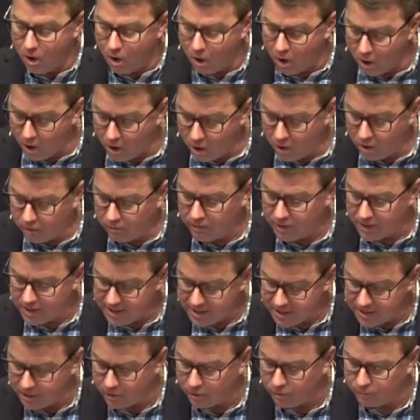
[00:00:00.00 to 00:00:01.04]
all
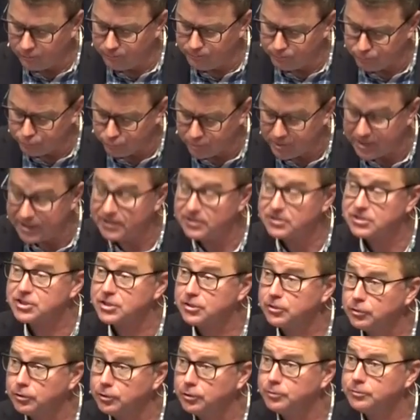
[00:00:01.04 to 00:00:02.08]
hell breaks
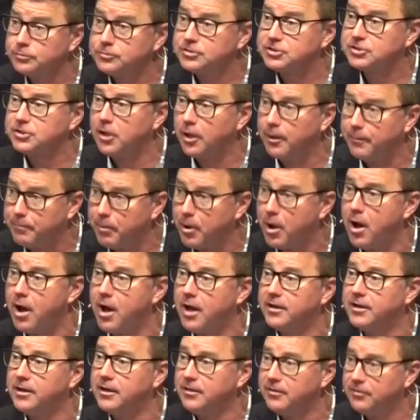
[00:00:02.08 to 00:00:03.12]
loose
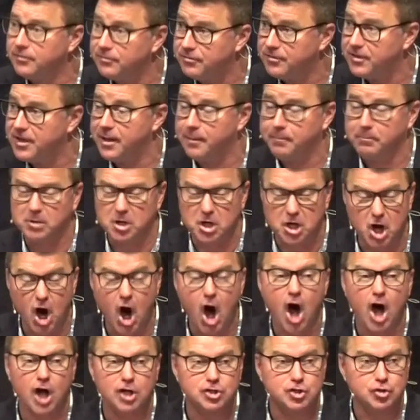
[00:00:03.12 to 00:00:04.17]
upon them.
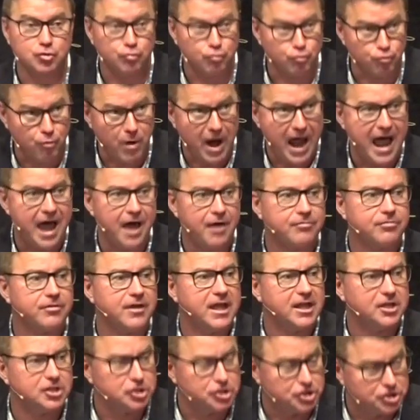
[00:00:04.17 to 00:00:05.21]
God's wrath
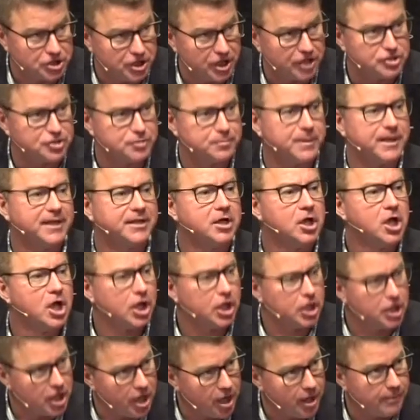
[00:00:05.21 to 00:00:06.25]
and judgment
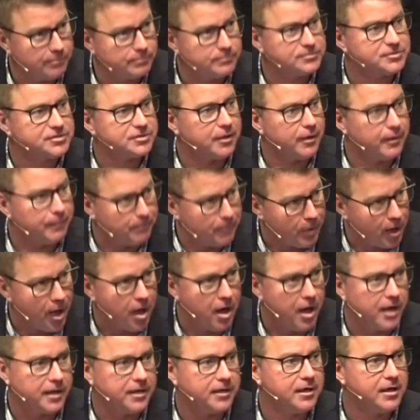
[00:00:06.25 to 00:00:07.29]
comes
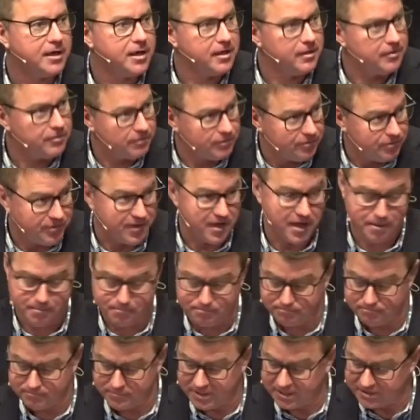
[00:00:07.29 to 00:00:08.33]
upon them.
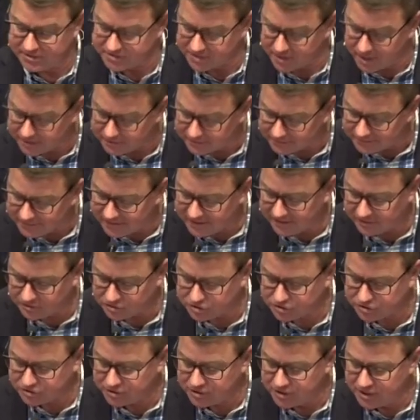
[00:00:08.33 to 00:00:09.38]
It's
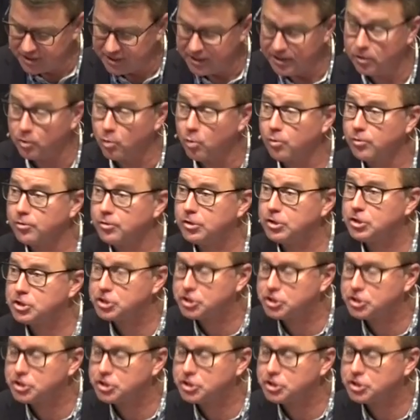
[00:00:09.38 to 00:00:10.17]
unleashed in order to